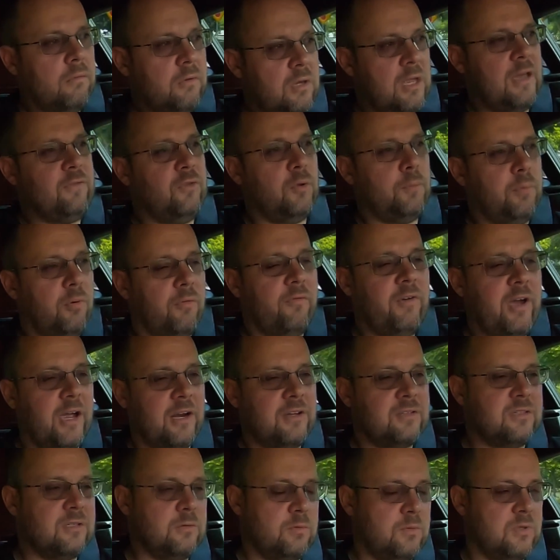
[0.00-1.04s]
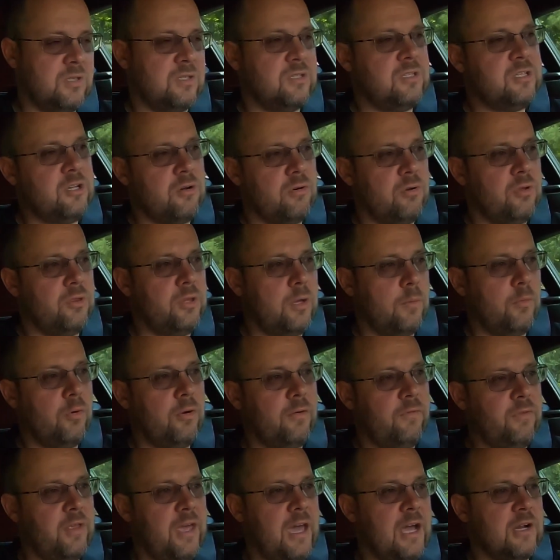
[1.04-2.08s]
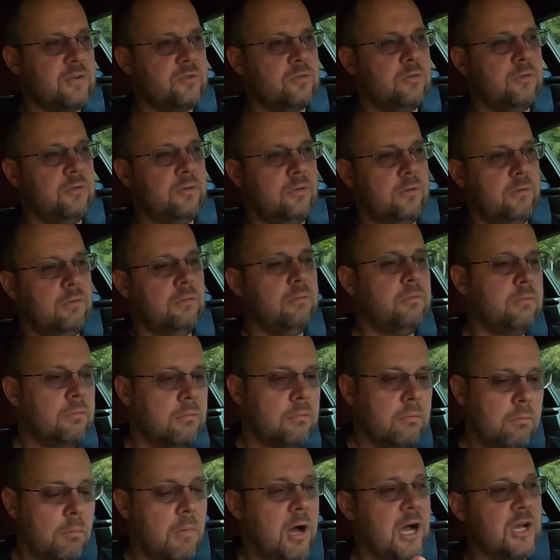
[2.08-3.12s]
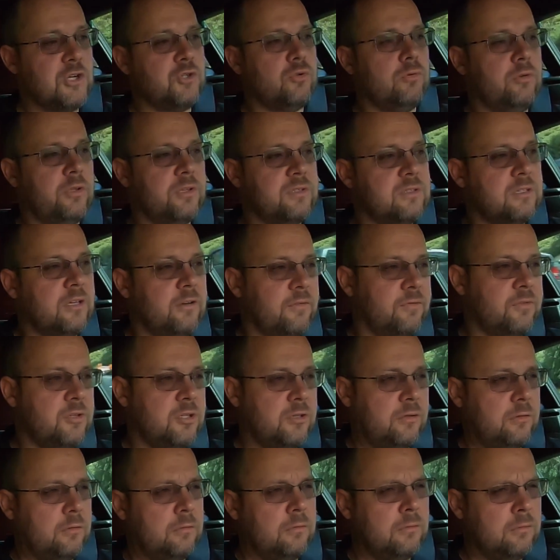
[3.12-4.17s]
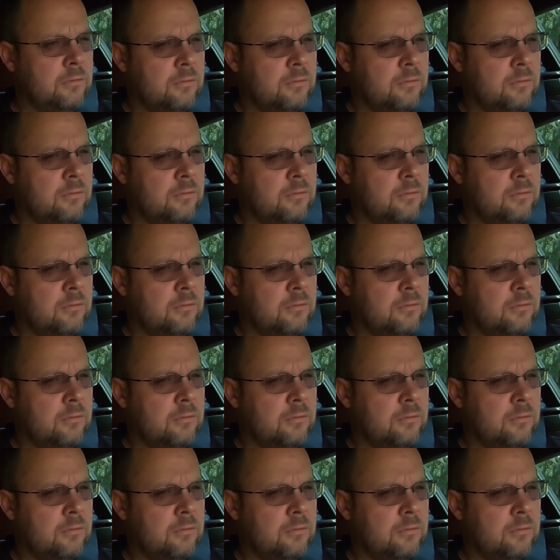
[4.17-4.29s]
You have to provide us the serial number of the actual module itself too.